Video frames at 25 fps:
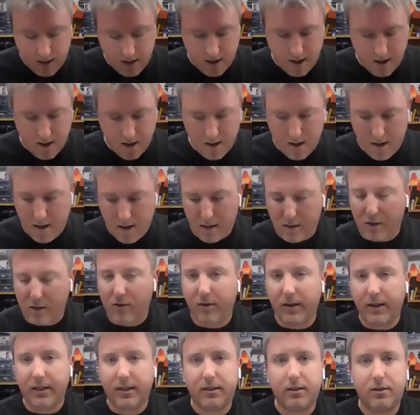Uh,
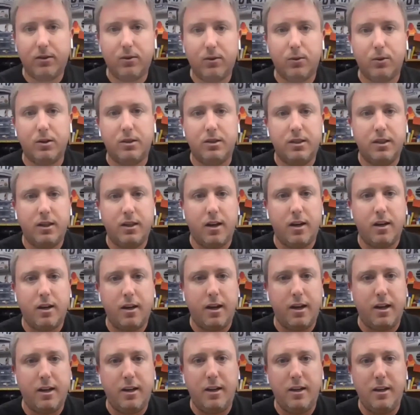Chris or
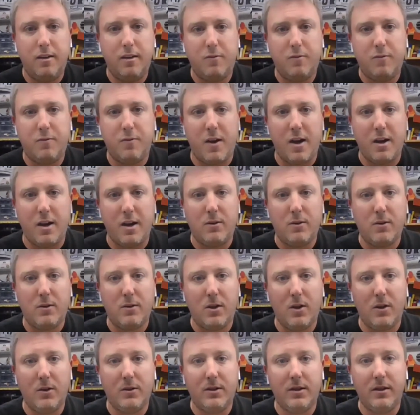Sienna, any final
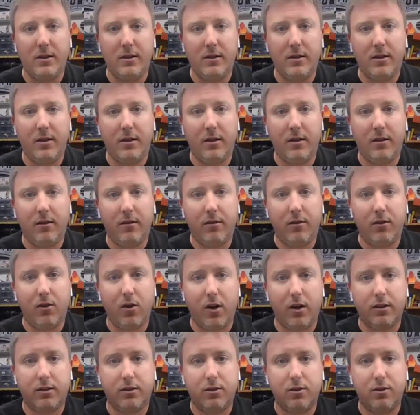closing
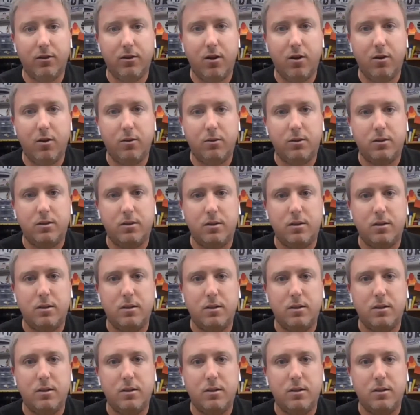thoughts or notes?